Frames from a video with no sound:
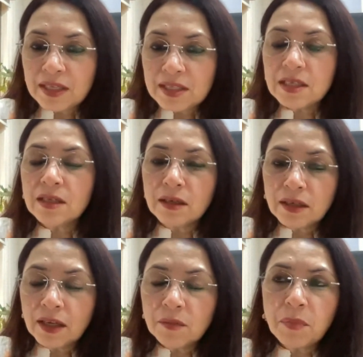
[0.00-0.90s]

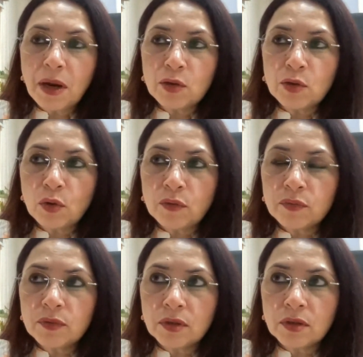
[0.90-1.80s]
learning part of
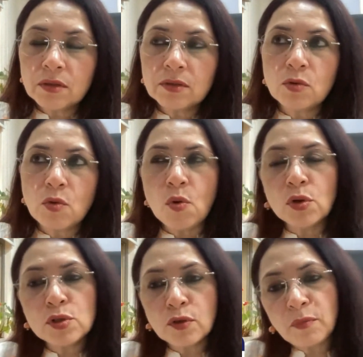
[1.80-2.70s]
the
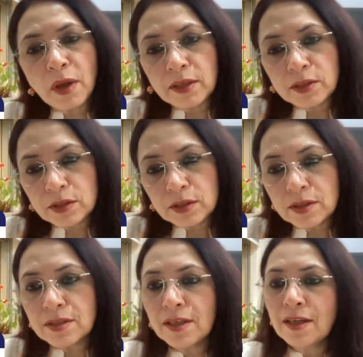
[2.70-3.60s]
goals of
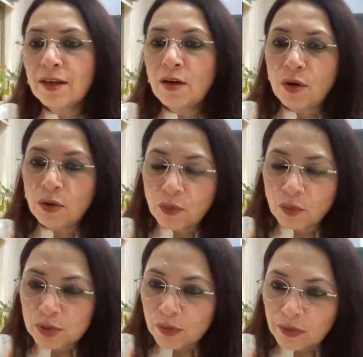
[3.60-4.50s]
managers or
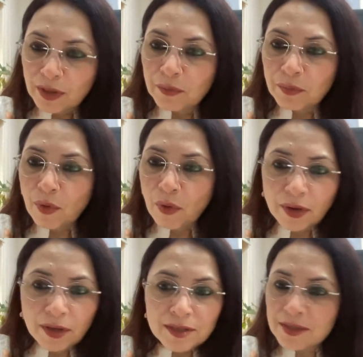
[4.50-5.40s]
goals of the
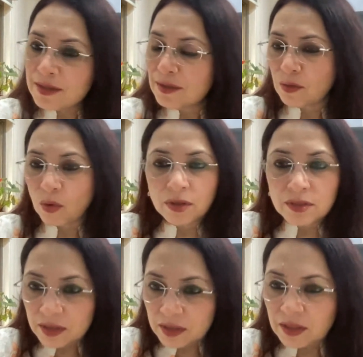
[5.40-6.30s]
employees, or is
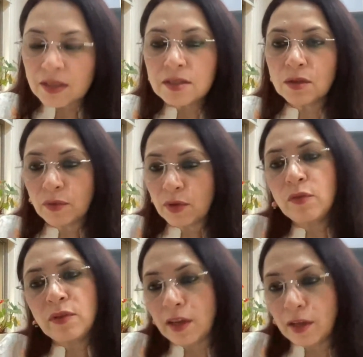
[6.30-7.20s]
it just a way
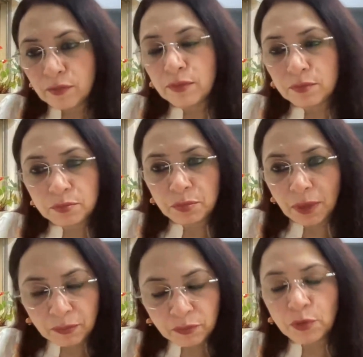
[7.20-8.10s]
of life
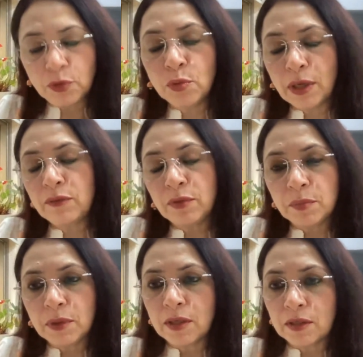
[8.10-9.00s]
for you at
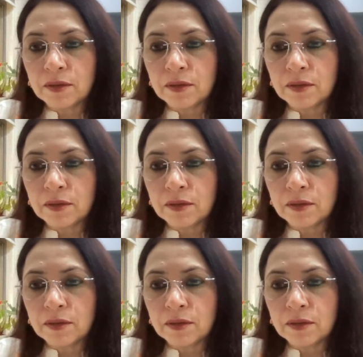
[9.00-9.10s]
Flipkart?